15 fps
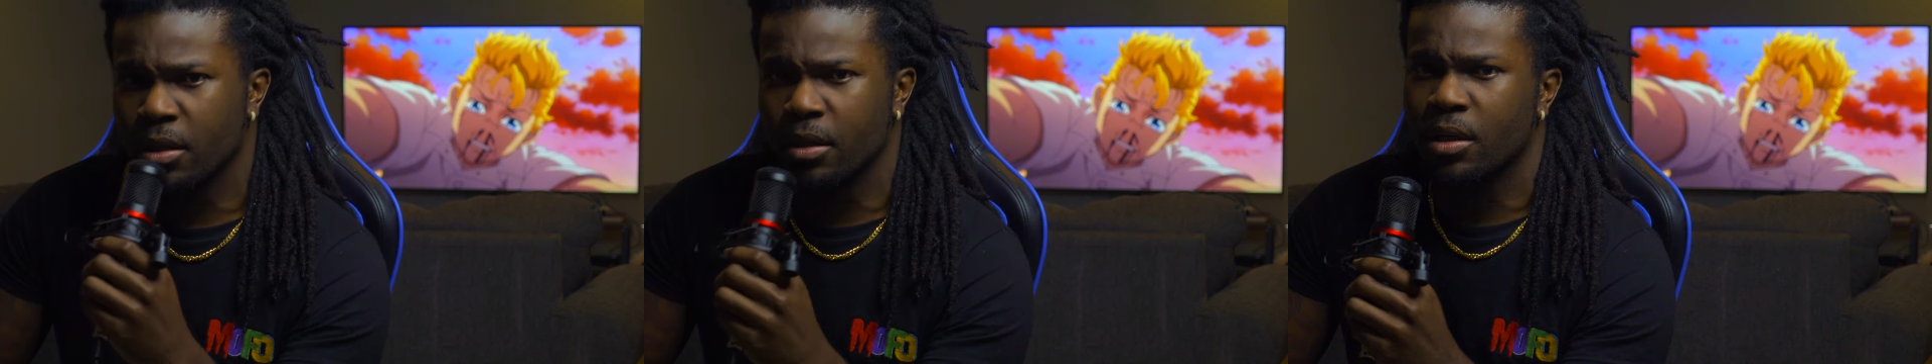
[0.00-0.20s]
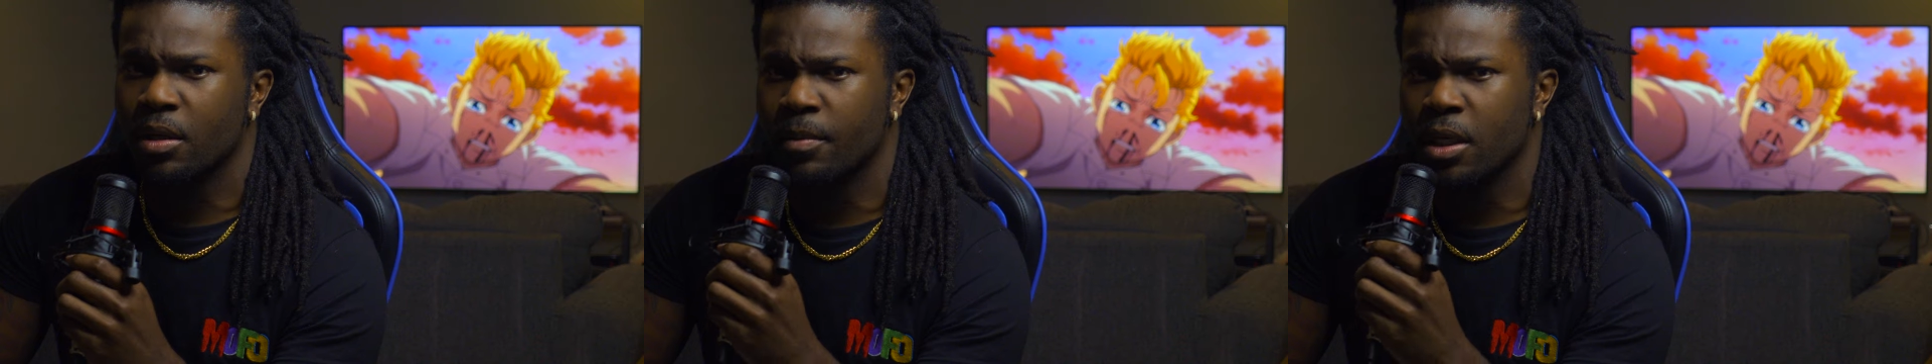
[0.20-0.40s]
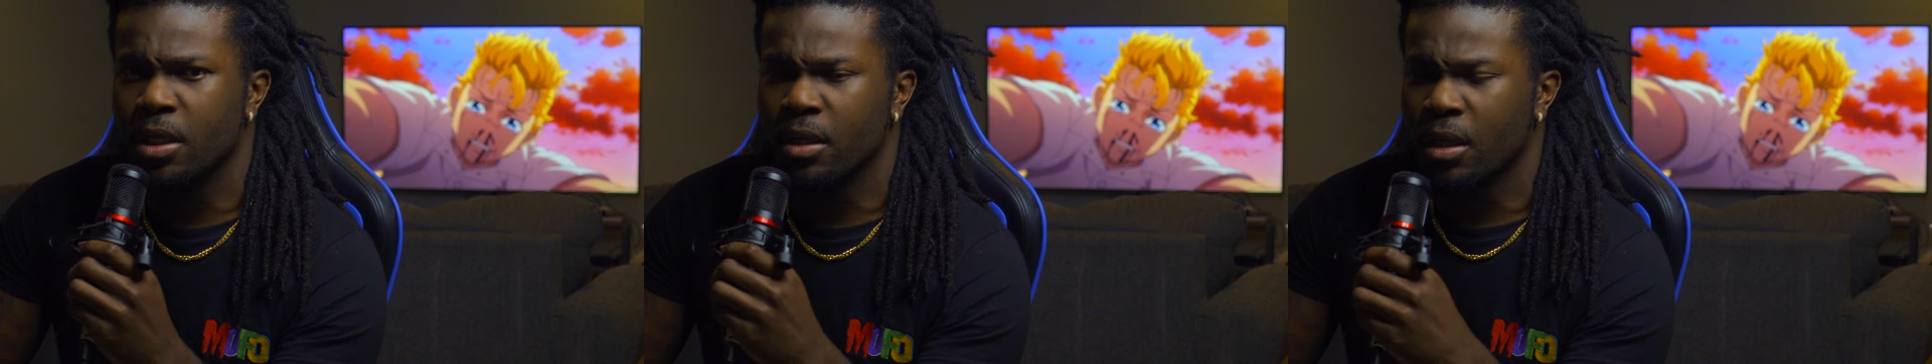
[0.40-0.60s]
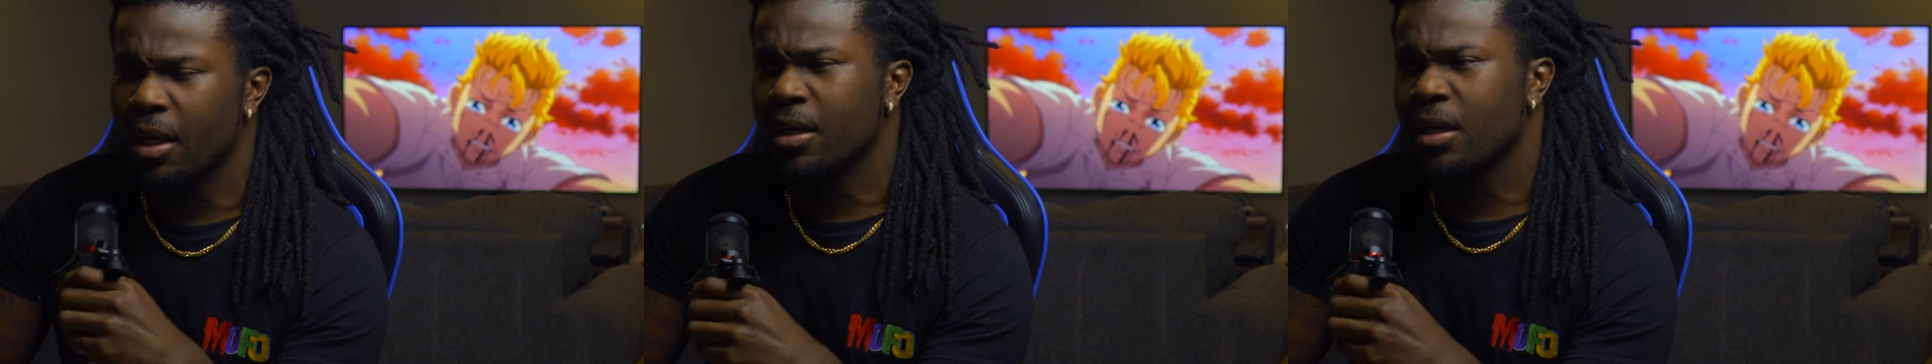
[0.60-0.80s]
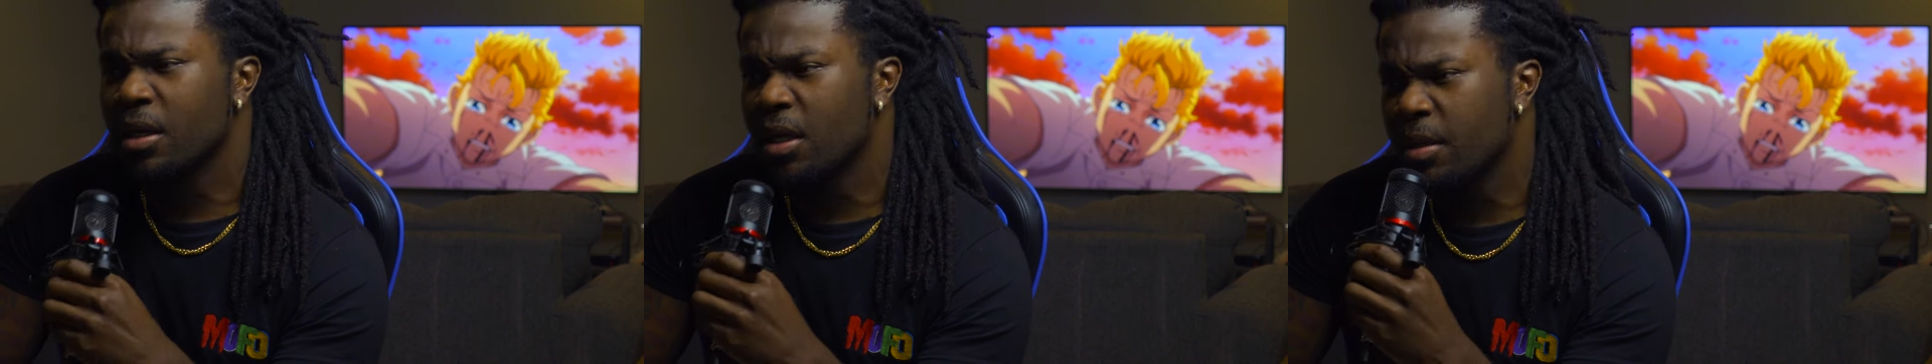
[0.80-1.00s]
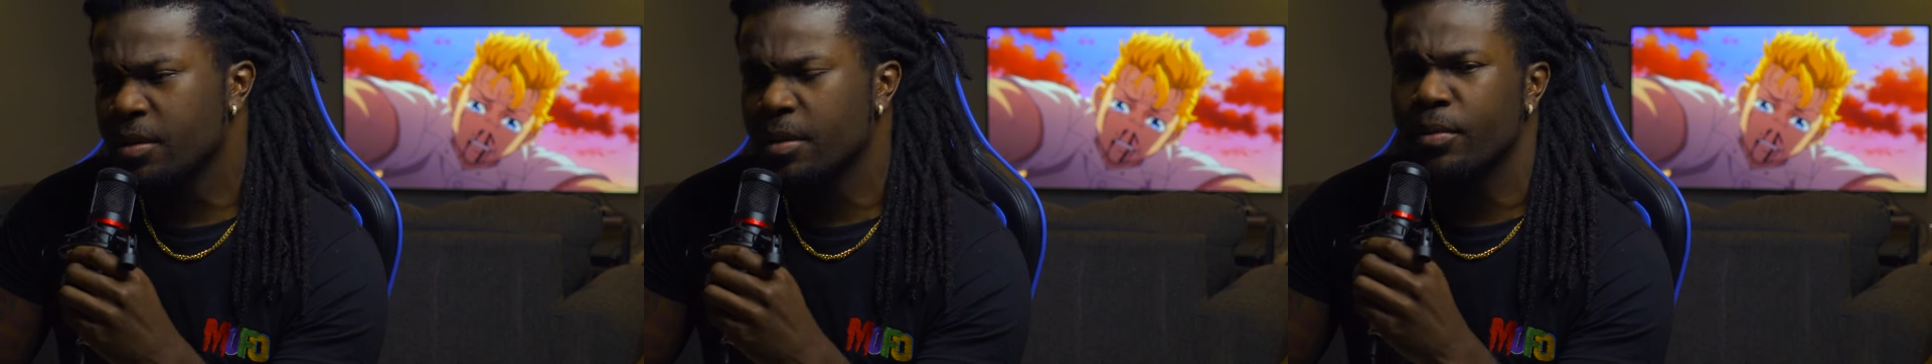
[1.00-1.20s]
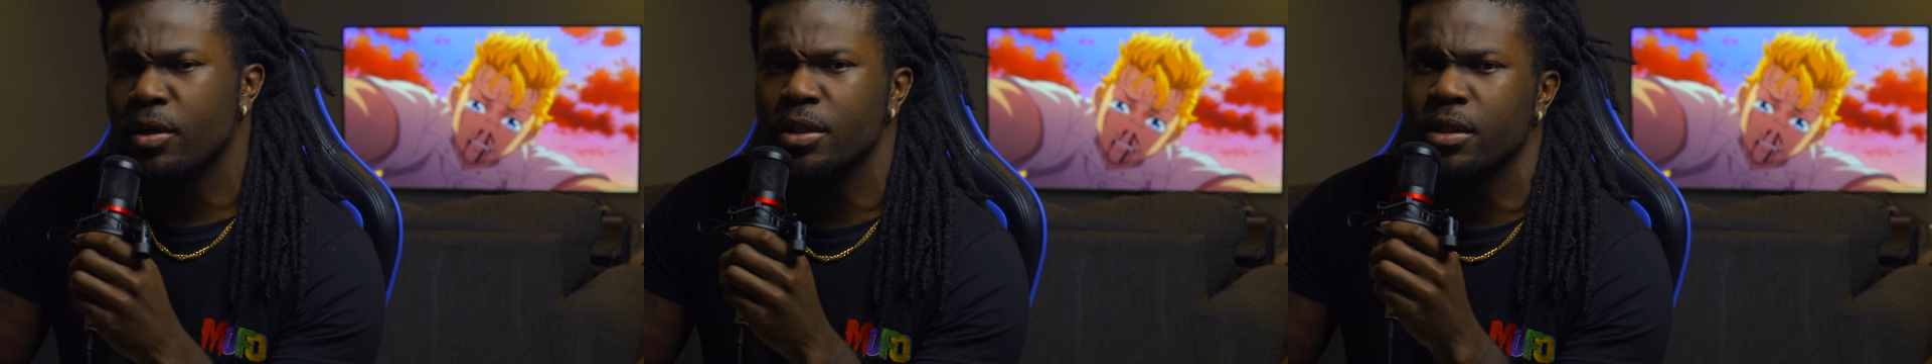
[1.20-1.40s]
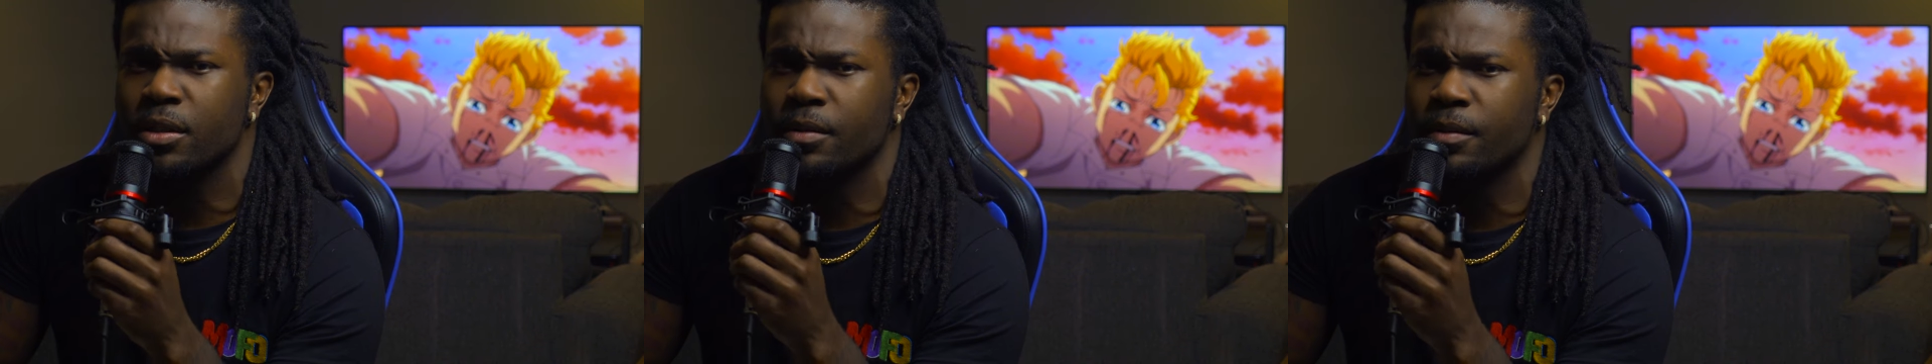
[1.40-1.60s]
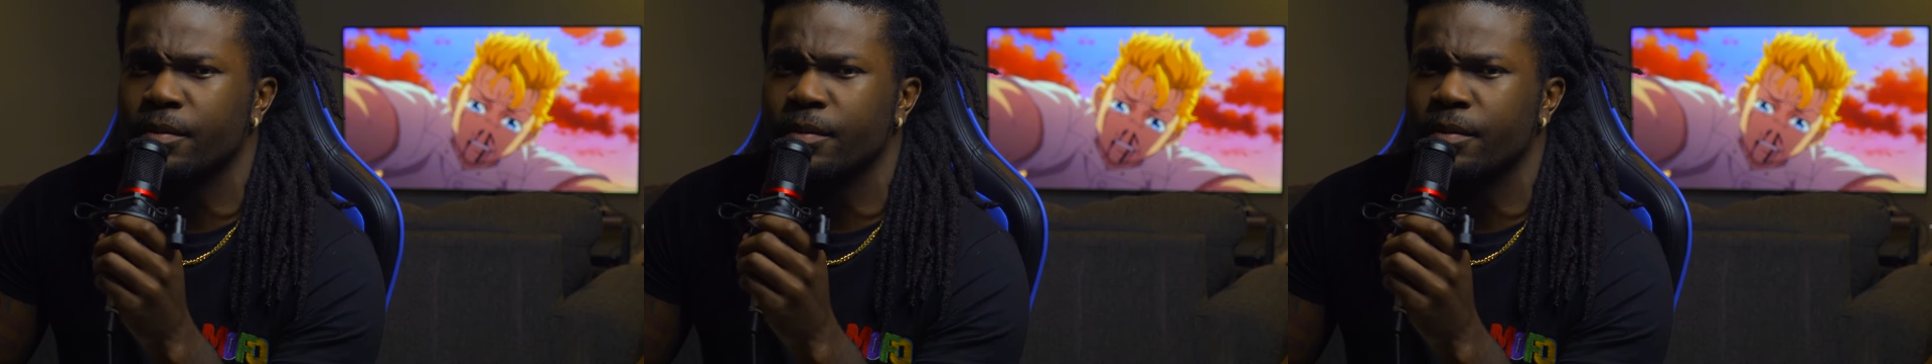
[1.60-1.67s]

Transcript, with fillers: her chlamydia, and then keeps it pushing.